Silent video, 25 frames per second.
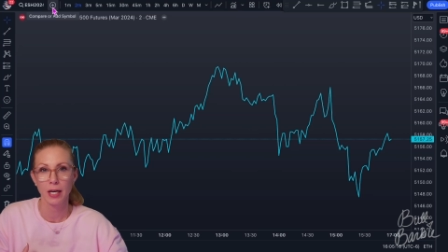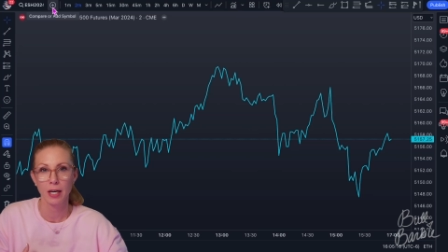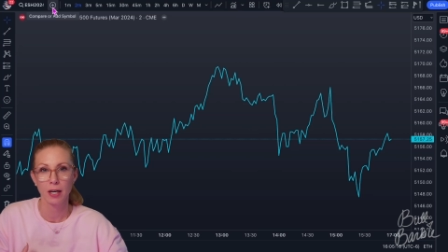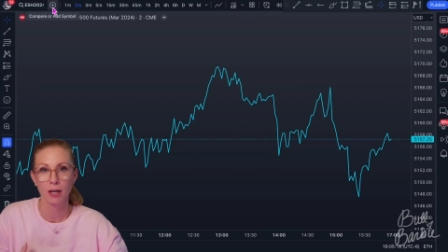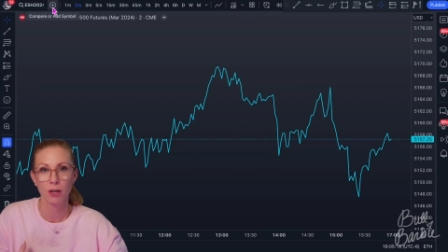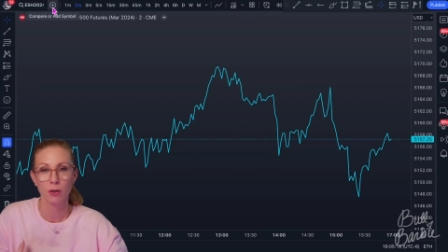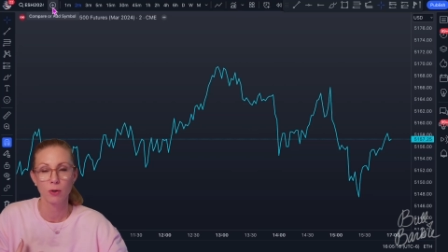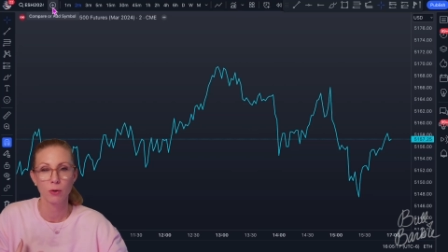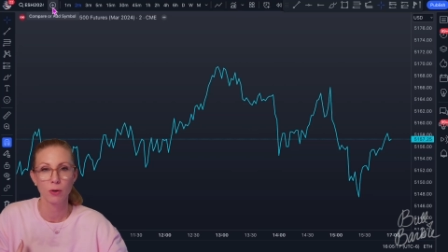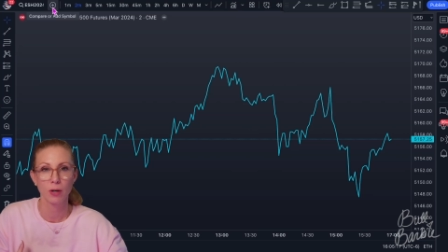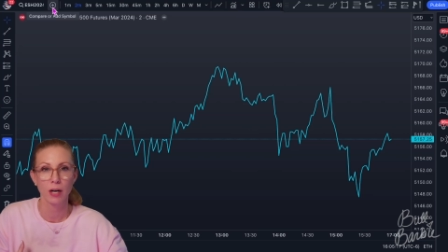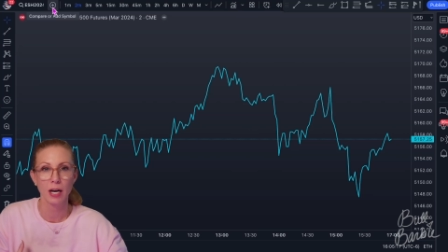
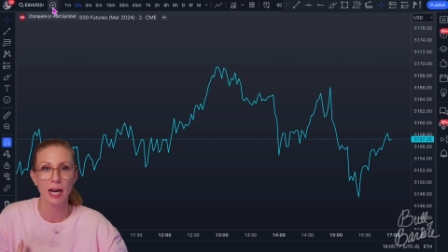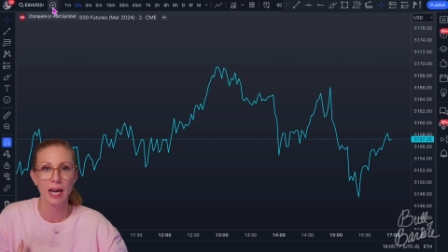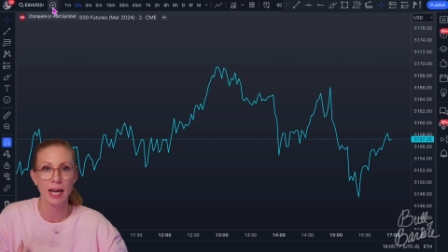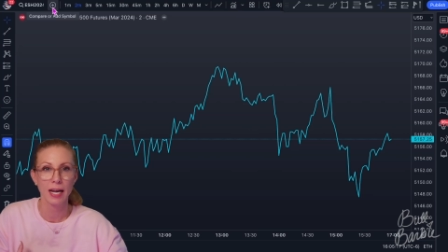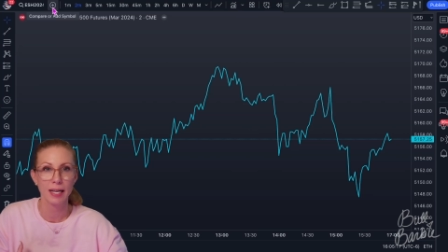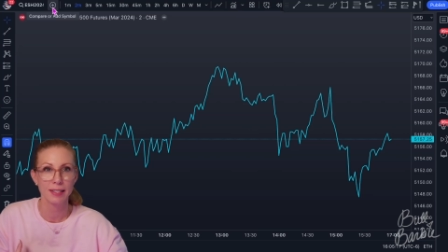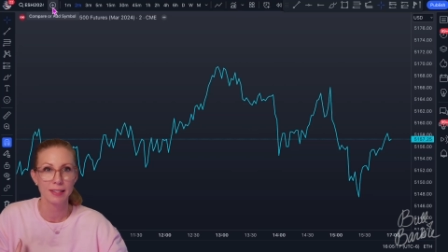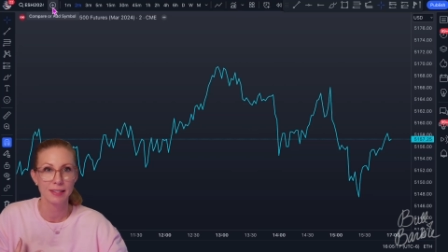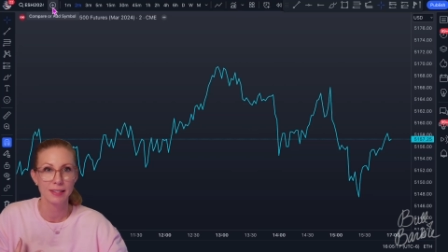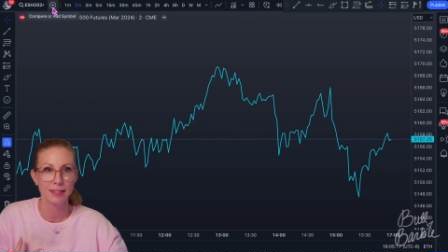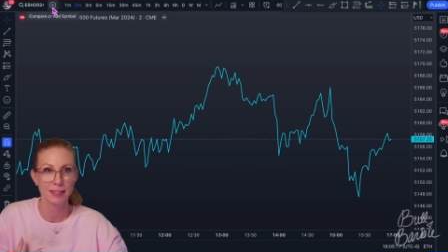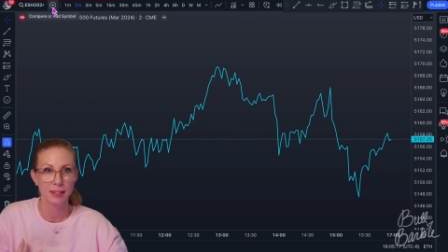or
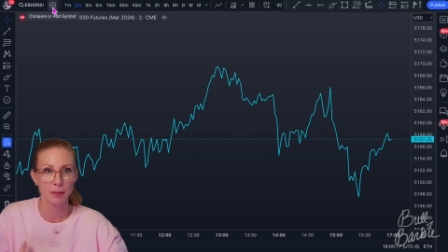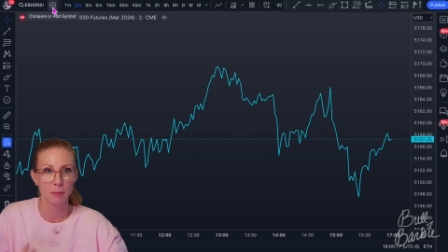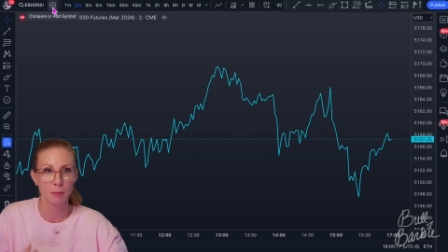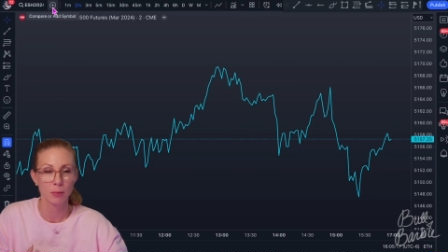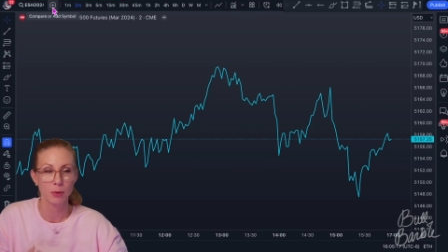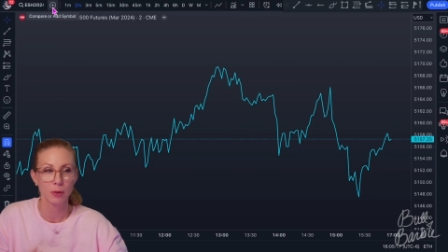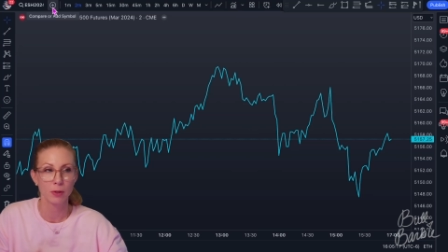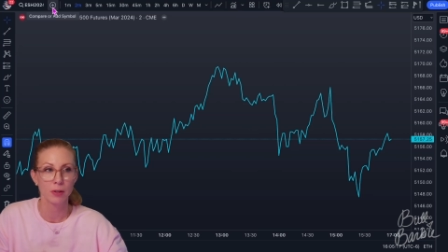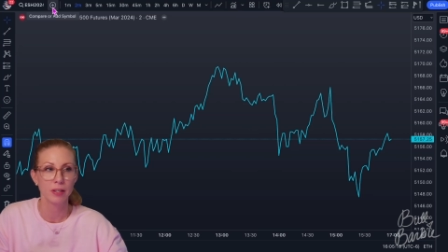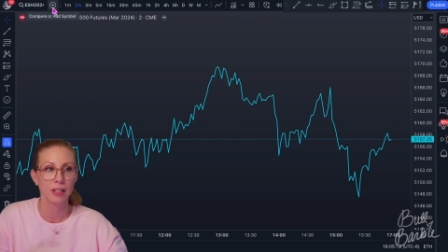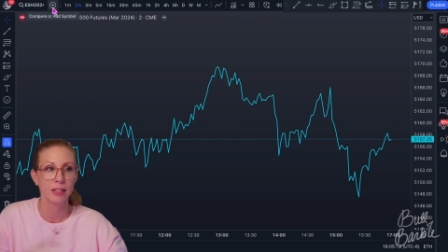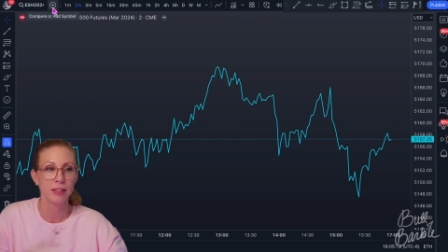add
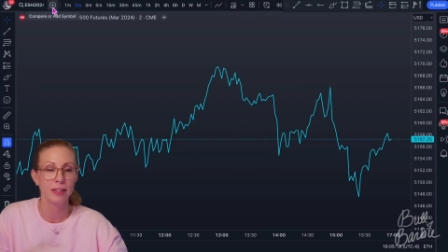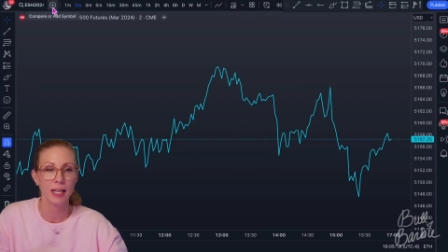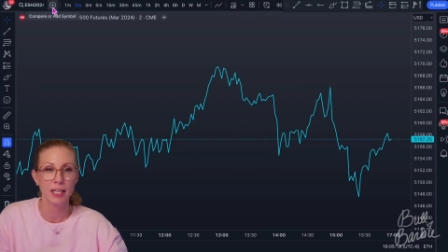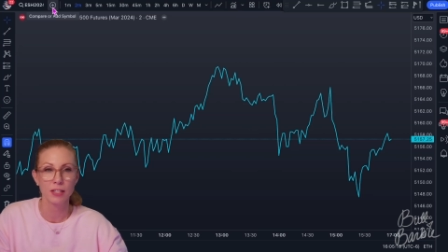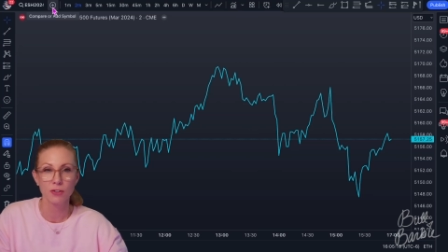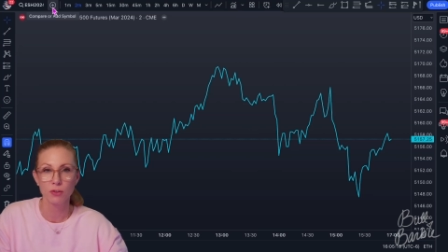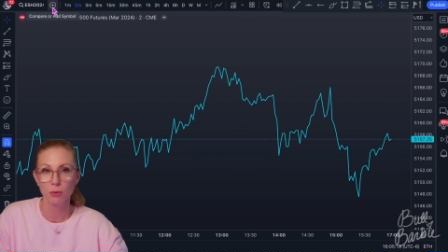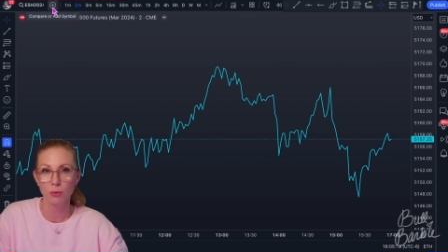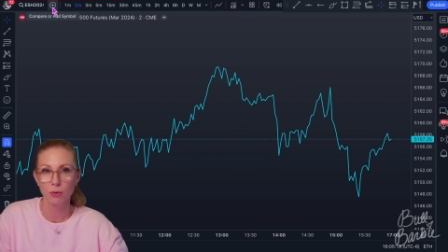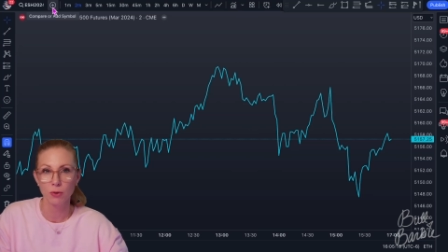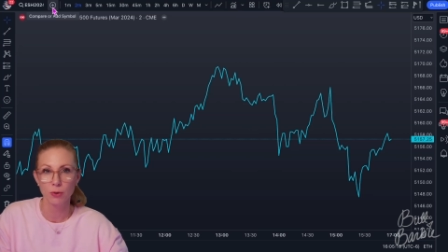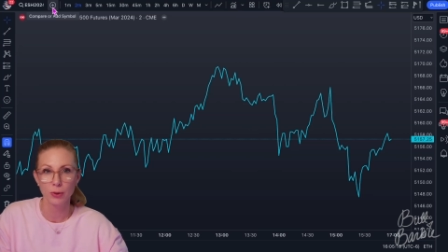symbol. And that's
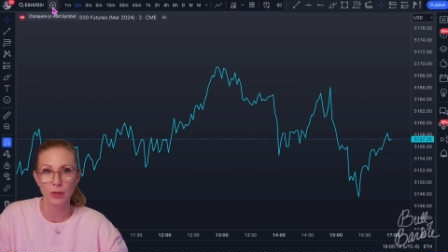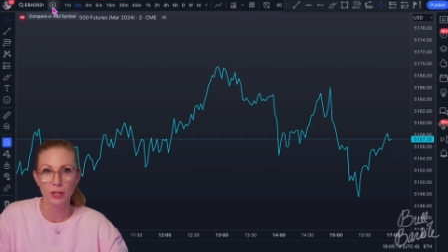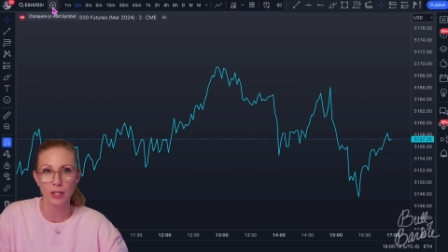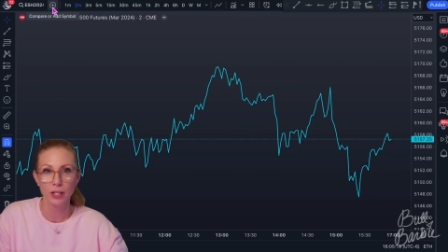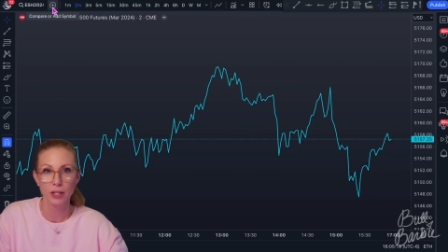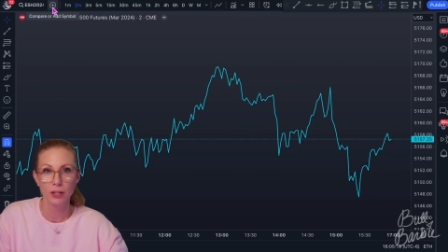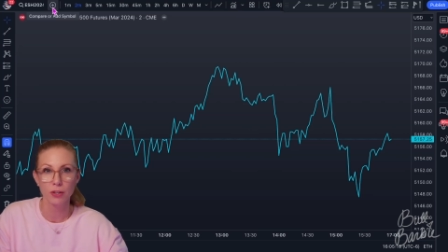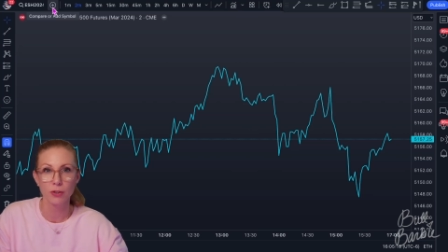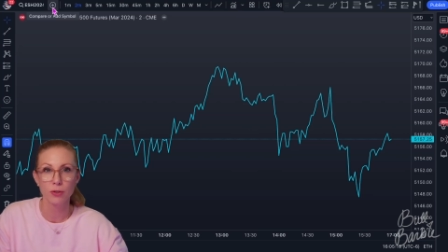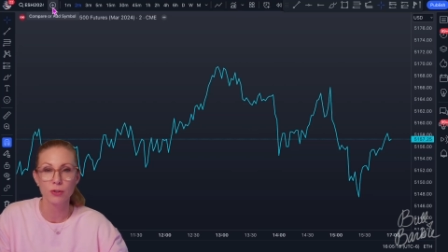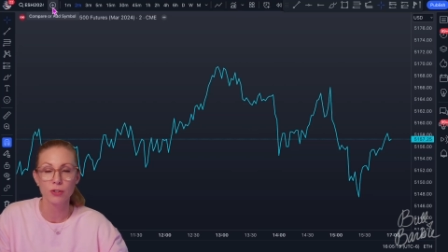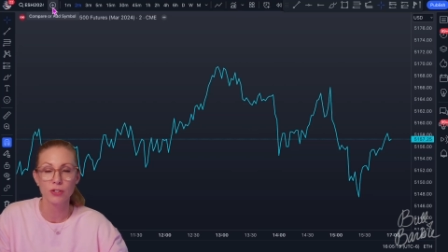what we're going to
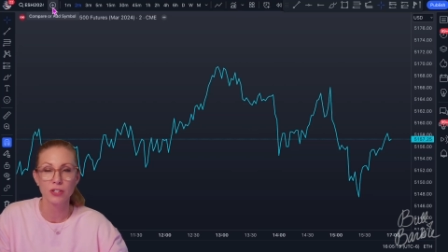use